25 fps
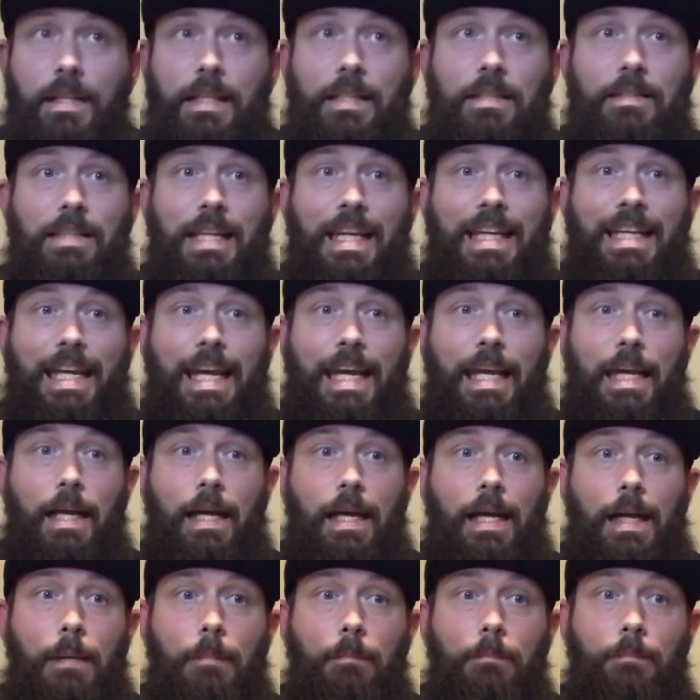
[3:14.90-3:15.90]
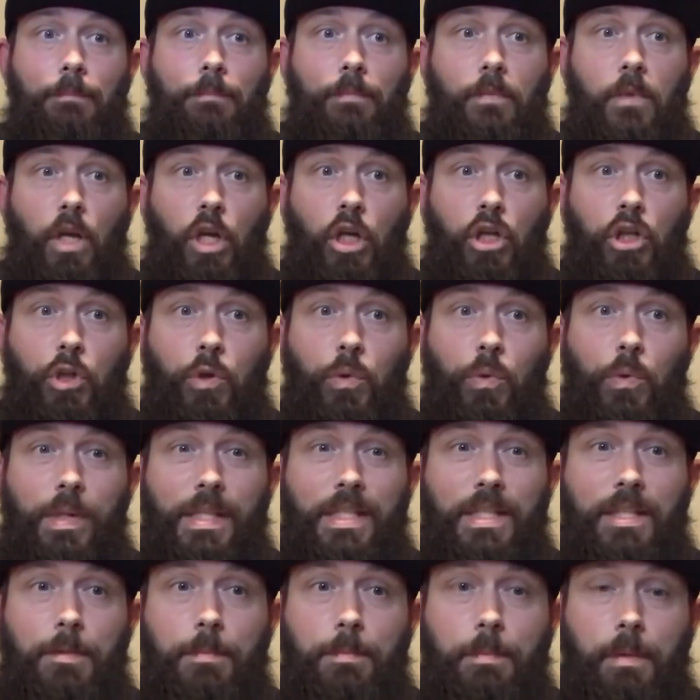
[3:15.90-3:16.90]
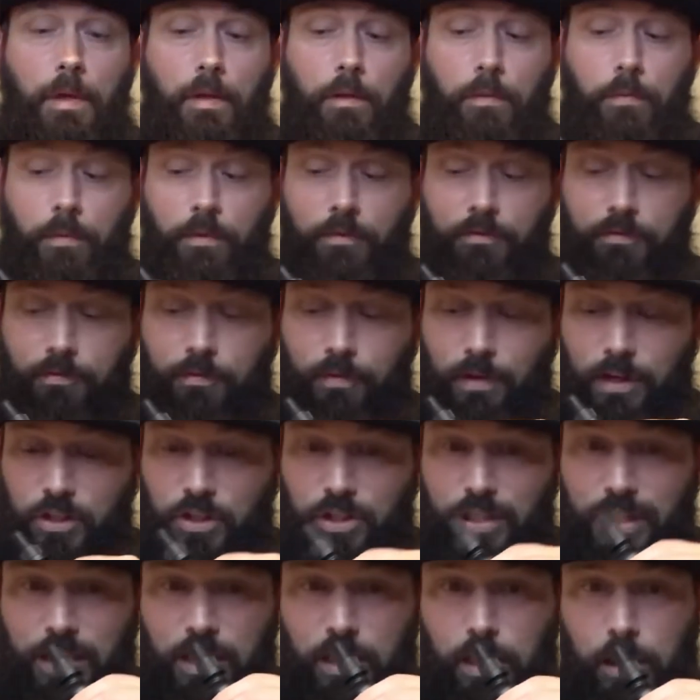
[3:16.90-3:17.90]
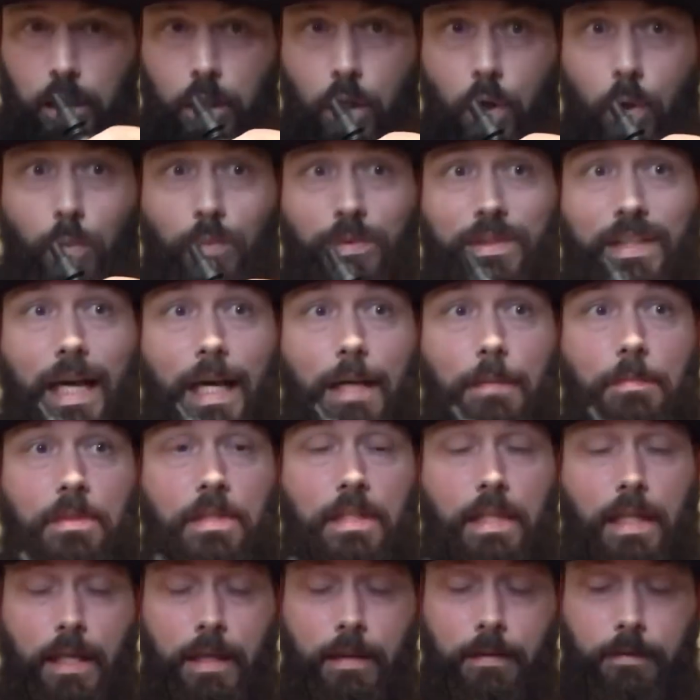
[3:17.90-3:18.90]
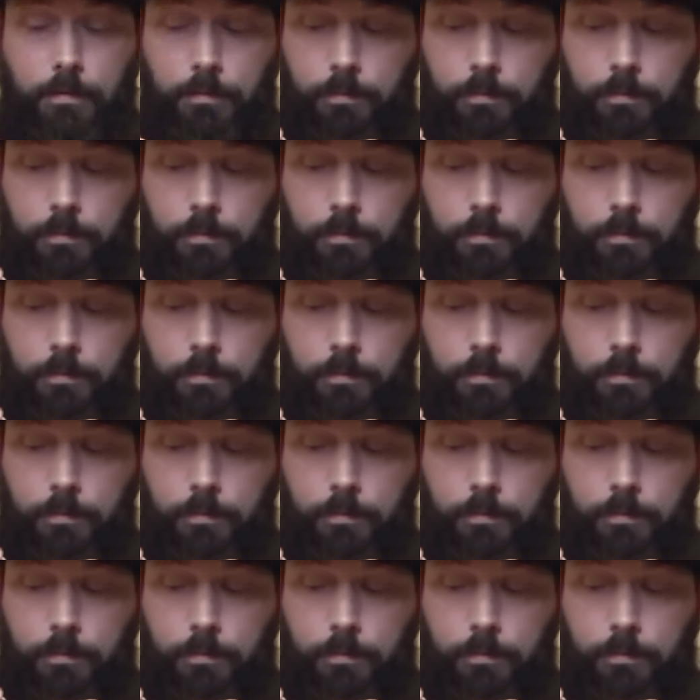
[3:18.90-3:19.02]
is like a crisp, refreshing cologne type scent.